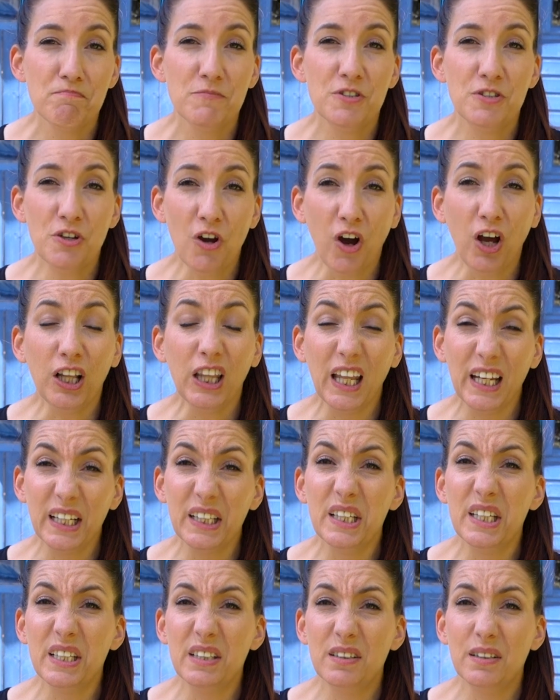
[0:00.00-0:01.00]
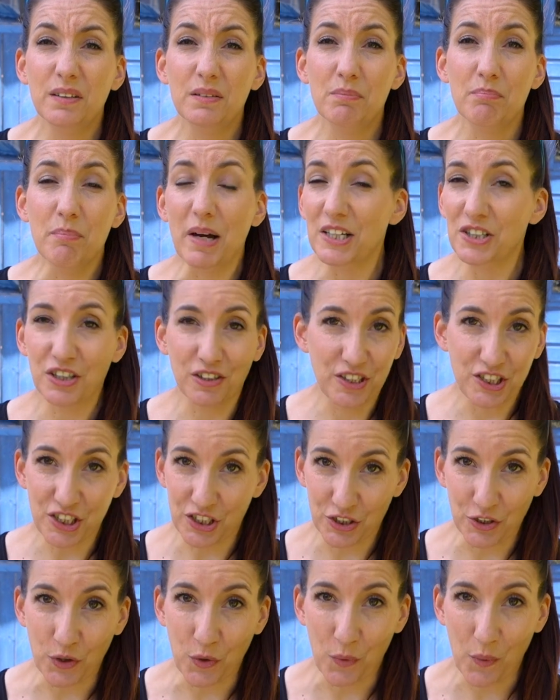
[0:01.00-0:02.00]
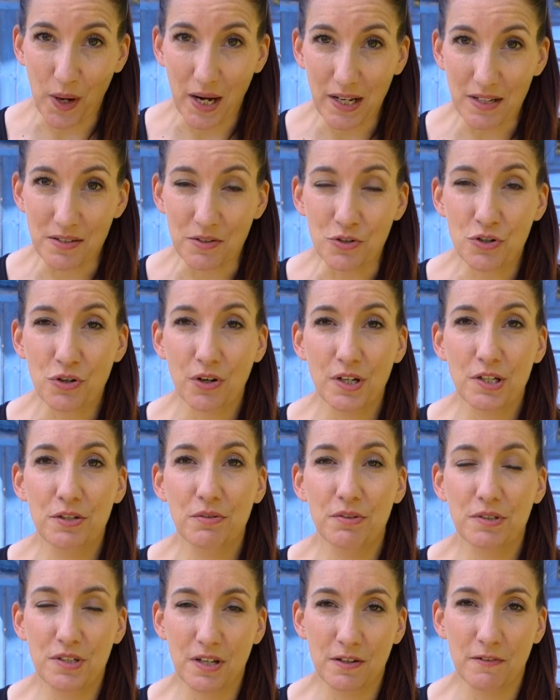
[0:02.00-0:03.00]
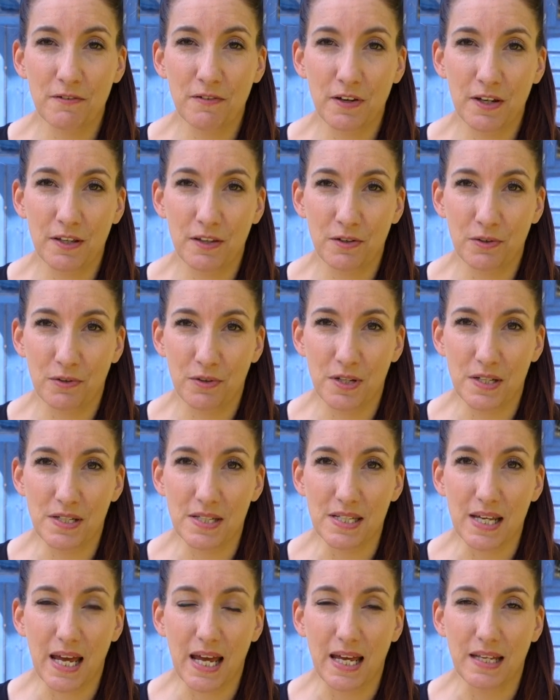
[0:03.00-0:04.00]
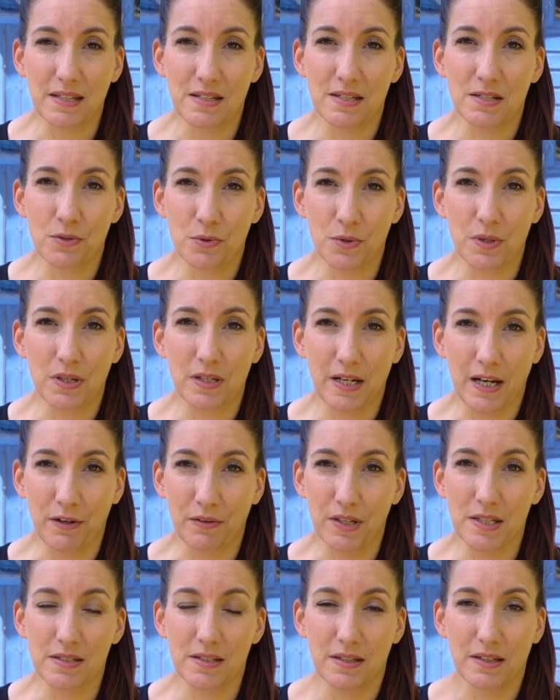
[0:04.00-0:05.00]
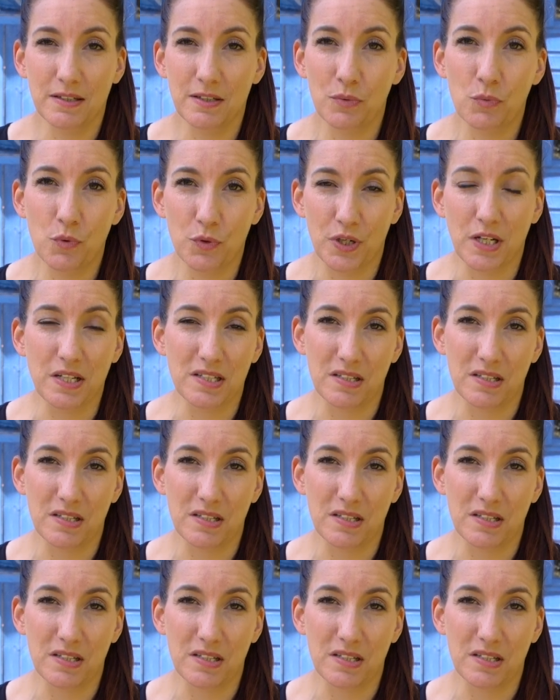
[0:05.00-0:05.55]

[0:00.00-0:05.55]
not likely to magically just go away. So try to identify the noise and sort it out. It's a warning